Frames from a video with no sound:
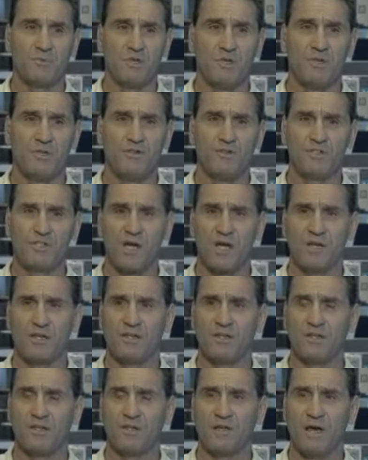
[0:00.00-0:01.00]
I mean, you're
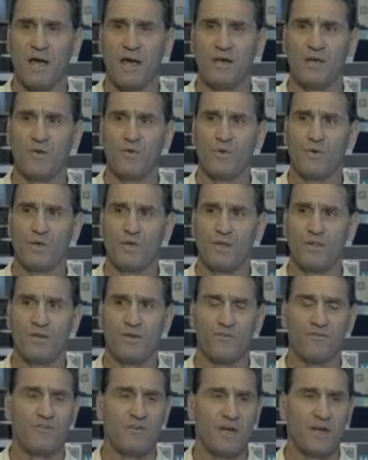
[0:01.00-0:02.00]
talking a guy going in
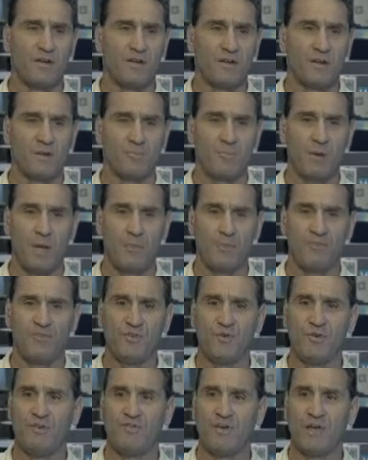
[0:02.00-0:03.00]
there fighting on a
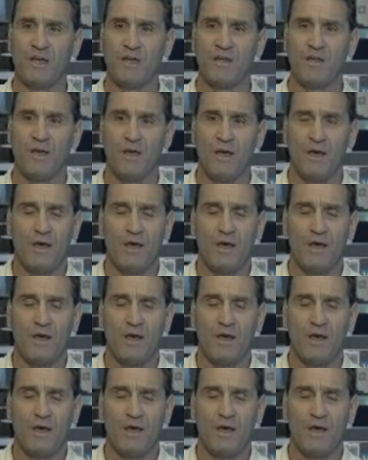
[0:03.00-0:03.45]
pay-per-view event,